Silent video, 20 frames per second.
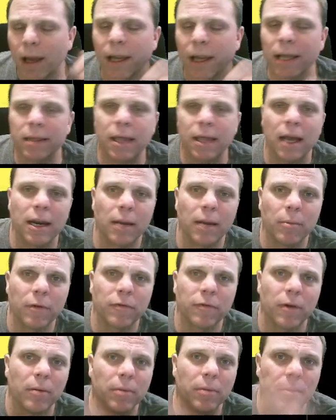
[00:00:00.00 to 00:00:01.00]
I get that number
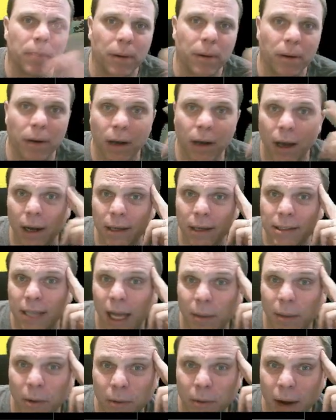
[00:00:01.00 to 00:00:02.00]
from the periodic
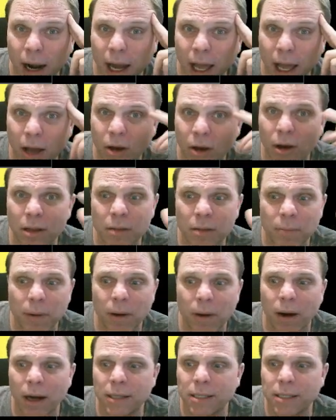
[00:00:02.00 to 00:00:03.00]
table, right? I go on the
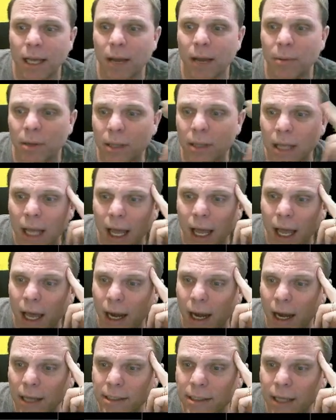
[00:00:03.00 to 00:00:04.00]
periodic table
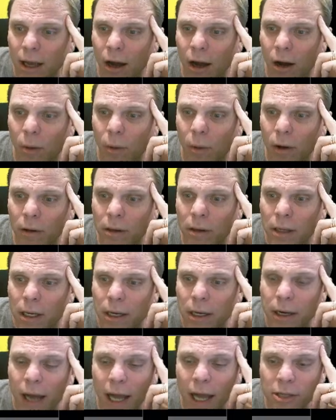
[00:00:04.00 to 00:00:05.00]
and I say, oh, well,
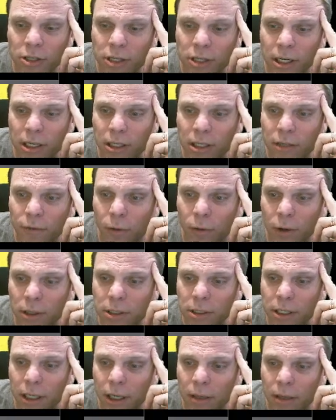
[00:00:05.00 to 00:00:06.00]
nitrogen is
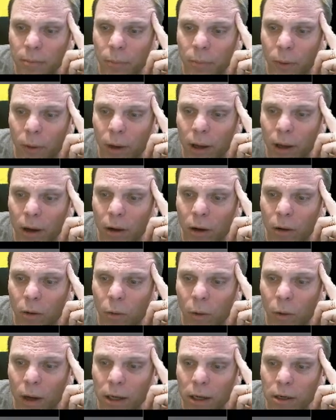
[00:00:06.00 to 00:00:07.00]

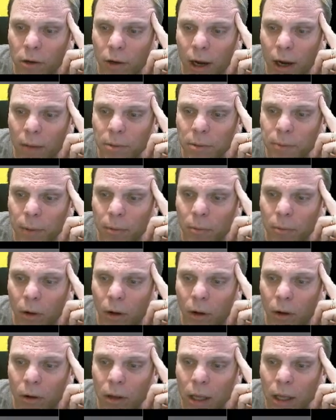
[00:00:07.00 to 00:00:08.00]
14.01 grams per
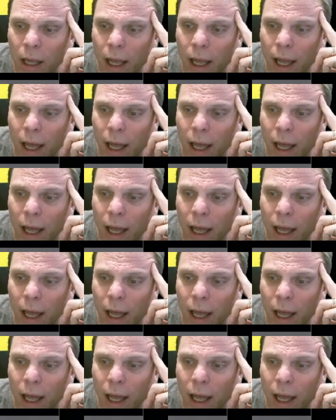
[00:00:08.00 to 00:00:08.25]
mole.